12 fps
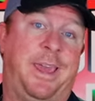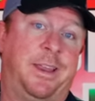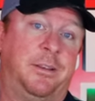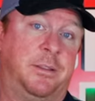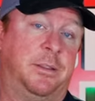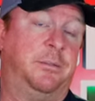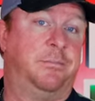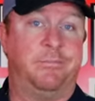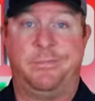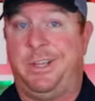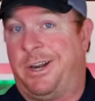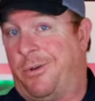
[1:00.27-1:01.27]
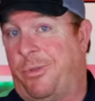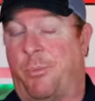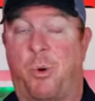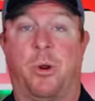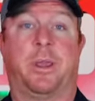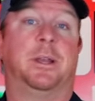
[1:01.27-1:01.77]
and you know, the
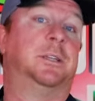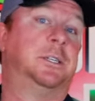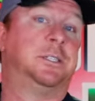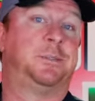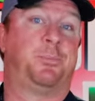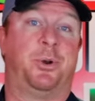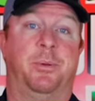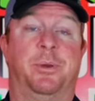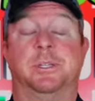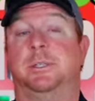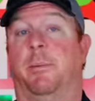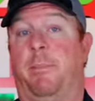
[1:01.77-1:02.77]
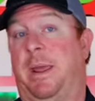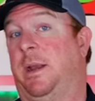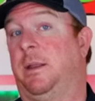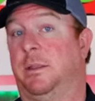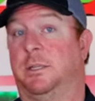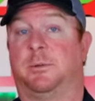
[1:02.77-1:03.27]
market just pretty much
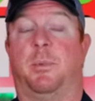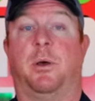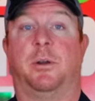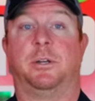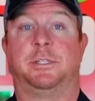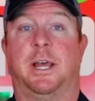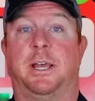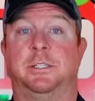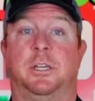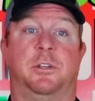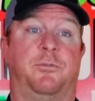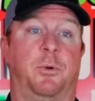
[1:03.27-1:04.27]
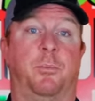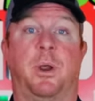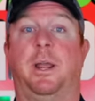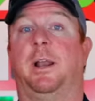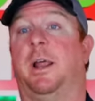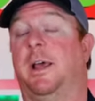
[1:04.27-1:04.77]
demanded the smaller sizes for
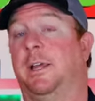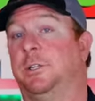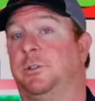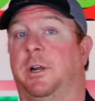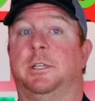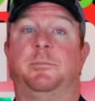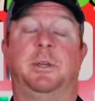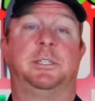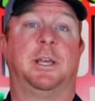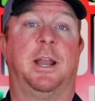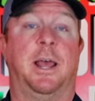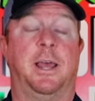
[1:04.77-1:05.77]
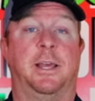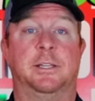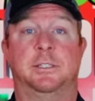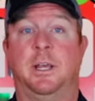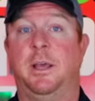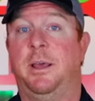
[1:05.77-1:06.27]
brake lines, transmission
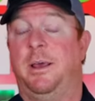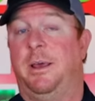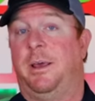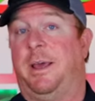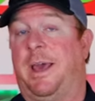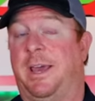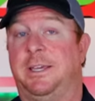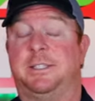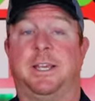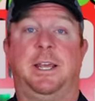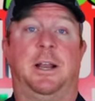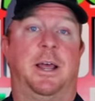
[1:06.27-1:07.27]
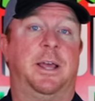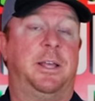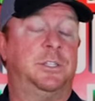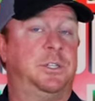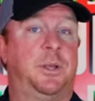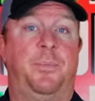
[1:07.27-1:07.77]
lines, AC
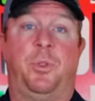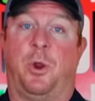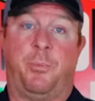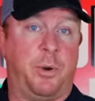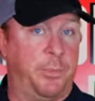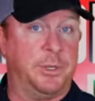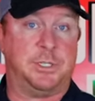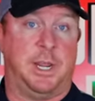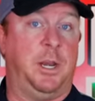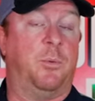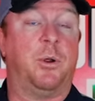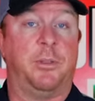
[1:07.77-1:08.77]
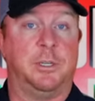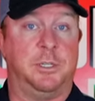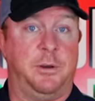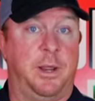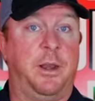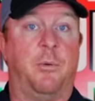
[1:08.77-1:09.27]
lines, or pretty much anywhere that
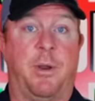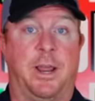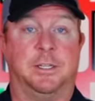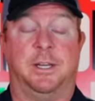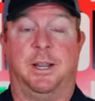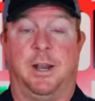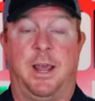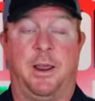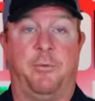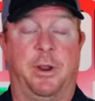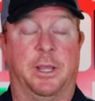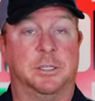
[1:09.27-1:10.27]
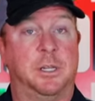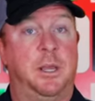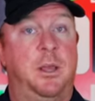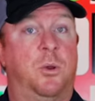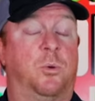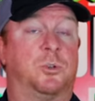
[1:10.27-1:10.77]
you need a ratcheting line wrench.
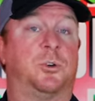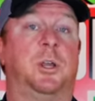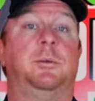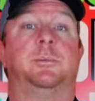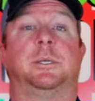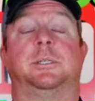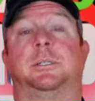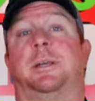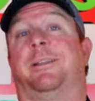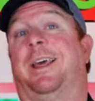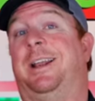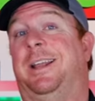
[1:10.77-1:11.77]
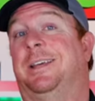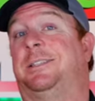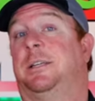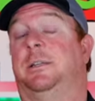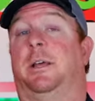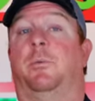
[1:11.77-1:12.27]
Well, Tribus they
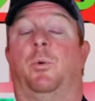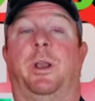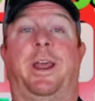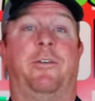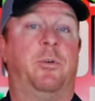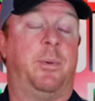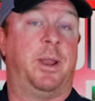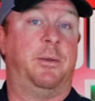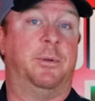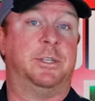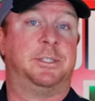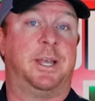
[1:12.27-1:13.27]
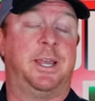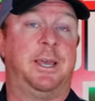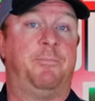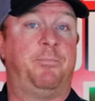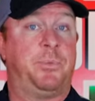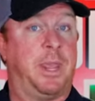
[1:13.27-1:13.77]
listen to what everybody was
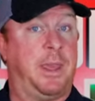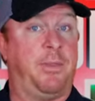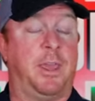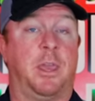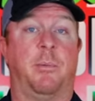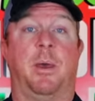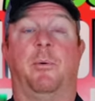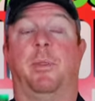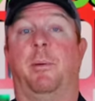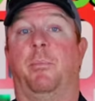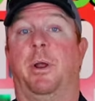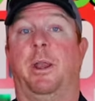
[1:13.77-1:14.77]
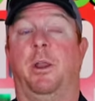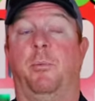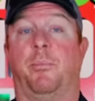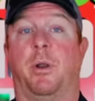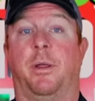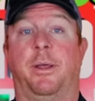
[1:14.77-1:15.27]
saying and they come out with a brand new
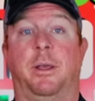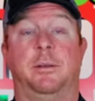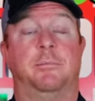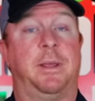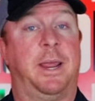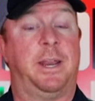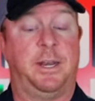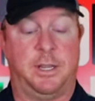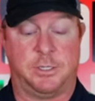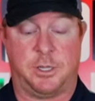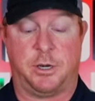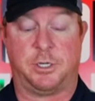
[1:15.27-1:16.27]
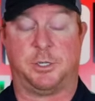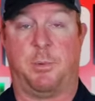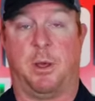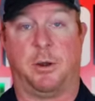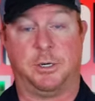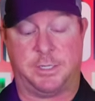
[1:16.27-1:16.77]
product, and it is their
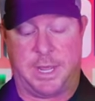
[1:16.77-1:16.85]
smaller